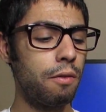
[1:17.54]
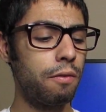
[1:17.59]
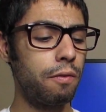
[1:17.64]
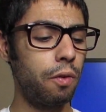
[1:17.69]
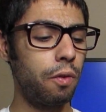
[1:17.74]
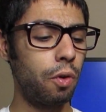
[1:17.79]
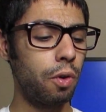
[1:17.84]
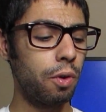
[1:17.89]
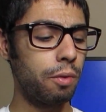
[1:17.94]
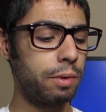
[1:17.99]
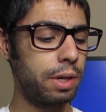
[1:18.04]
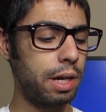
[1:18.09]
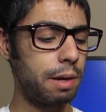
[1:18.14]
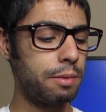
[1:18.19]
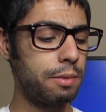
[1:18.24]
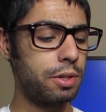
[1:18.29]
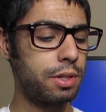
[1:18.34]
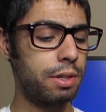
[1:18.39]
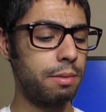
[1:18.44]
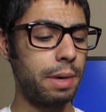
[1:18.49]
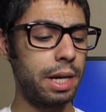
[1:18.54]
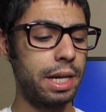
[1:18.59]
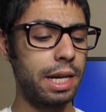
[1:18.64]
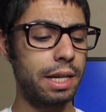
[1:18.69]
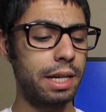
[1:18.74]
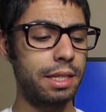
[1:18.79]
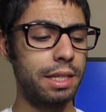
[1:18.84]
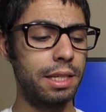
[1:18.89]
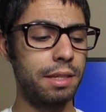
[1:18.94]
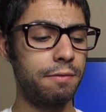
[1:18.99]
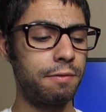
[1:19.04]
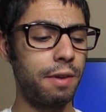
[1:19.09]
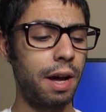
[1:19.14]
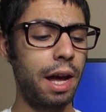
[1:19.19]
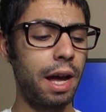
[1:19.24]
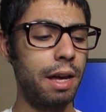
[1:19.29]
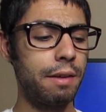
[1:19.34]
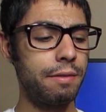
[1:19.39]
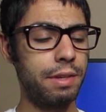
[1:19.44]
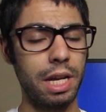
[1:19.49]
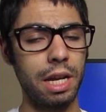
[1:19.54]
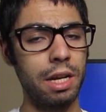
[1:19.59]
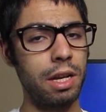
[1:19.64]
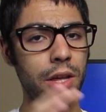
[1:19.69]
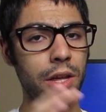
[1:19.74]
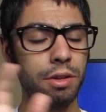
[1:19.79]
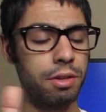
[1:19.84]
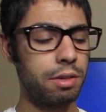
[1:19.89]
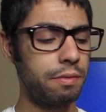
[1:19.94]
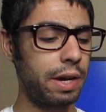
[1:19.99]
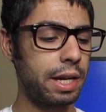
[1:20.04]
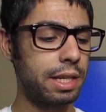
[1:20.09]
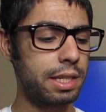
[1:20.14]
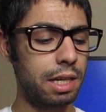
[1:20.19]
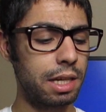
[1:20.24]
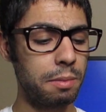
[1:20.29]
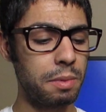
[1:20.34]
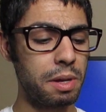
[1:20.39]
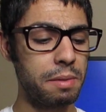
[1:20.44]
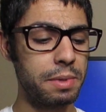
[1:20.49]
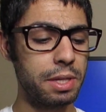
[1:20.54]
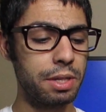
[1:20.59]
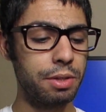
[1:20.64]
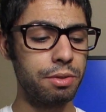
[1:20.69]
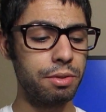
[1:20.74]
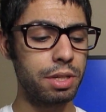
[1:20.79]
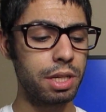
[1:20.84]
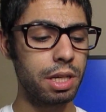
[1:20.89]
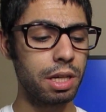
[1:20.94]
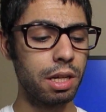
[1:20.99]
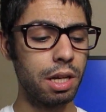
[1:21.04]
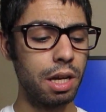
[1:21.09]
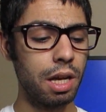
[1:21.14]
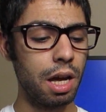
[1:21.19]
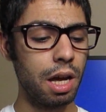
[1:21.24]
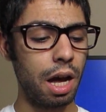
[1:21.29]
4 when I'm using my Nexus 5 and any other device that I may be using.